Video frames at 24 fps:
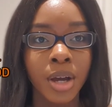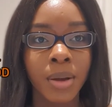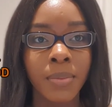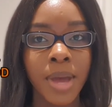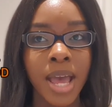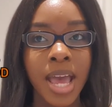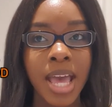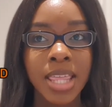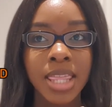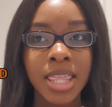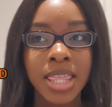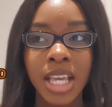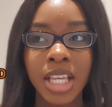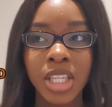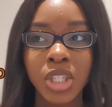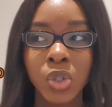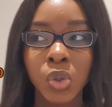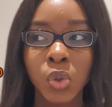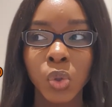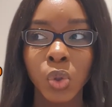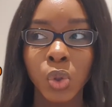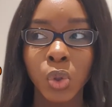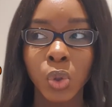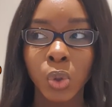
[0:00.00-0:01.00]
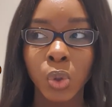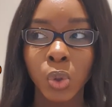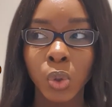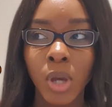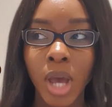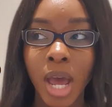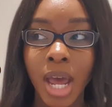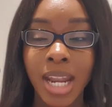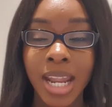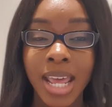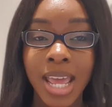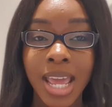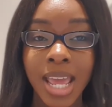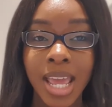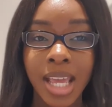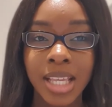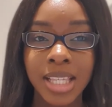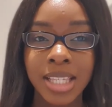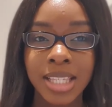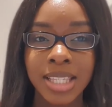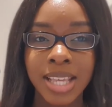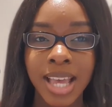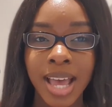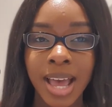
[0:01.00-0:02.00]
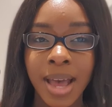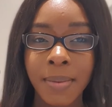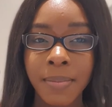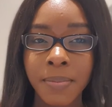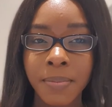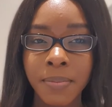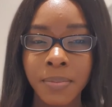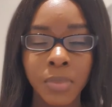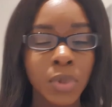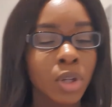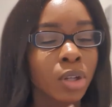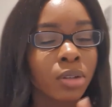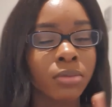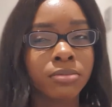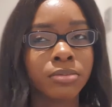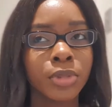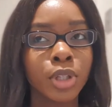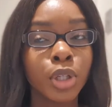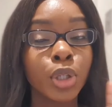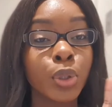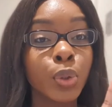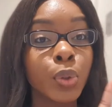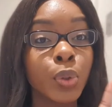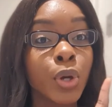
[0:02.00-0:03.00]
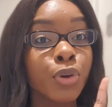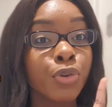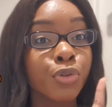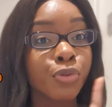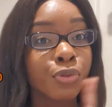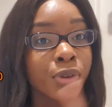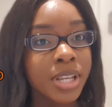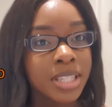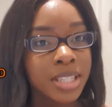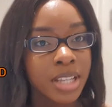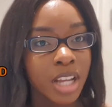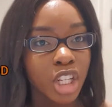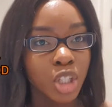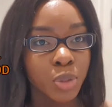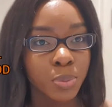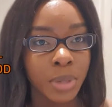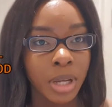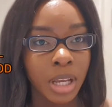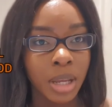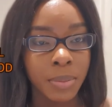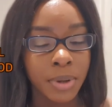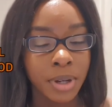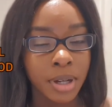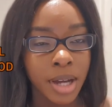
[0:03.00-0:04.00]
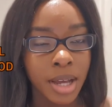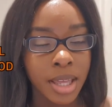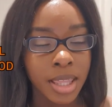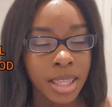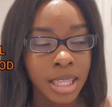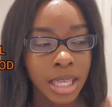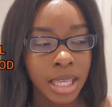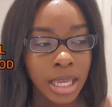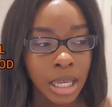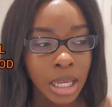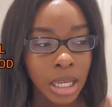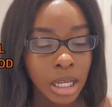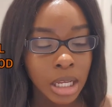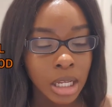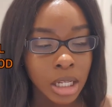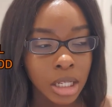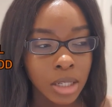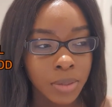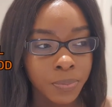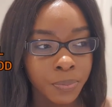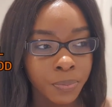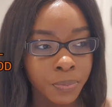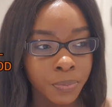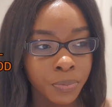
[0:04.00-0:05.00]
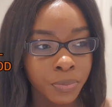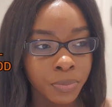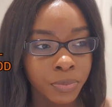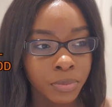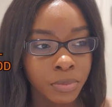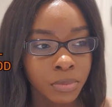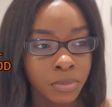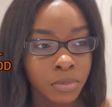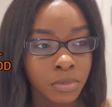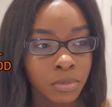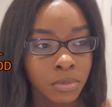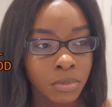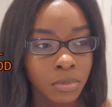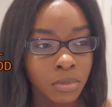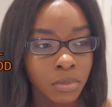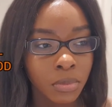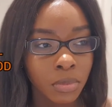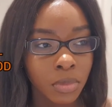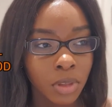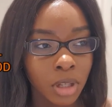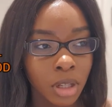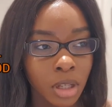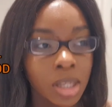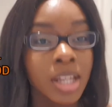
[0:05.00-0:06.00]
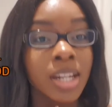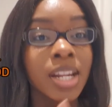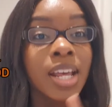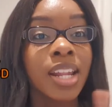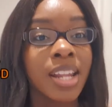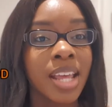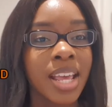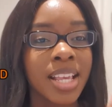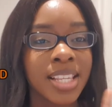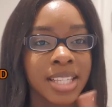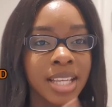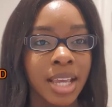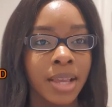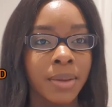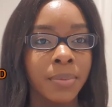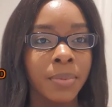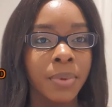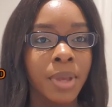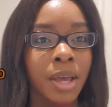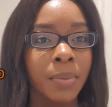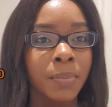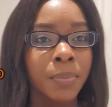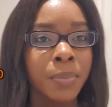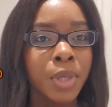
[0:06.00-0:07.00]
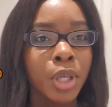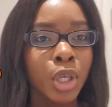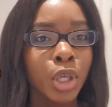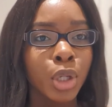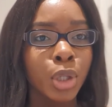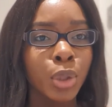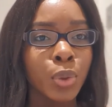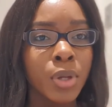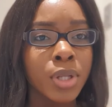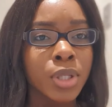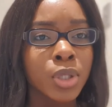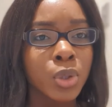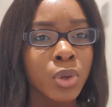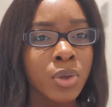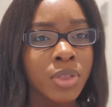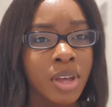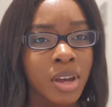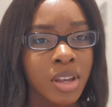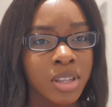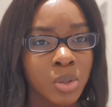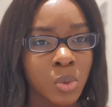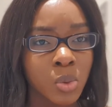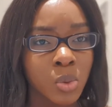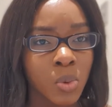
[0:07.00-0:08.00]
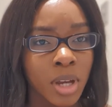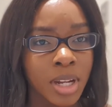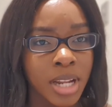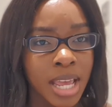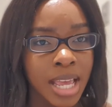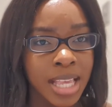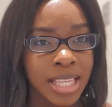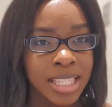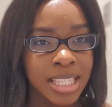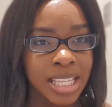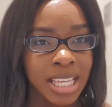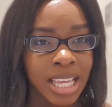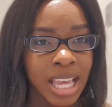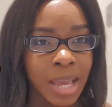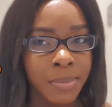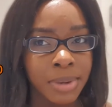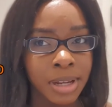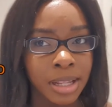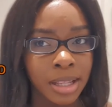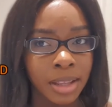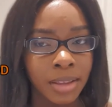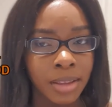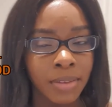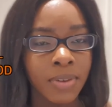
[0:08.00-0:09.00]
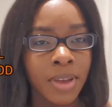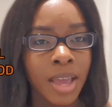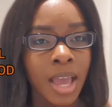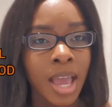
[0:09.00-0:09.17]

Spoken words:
Ethics, you do an exam. No, you do a research paper, I think. In an essay, yeah. You do a 2,000 word essay, I believe,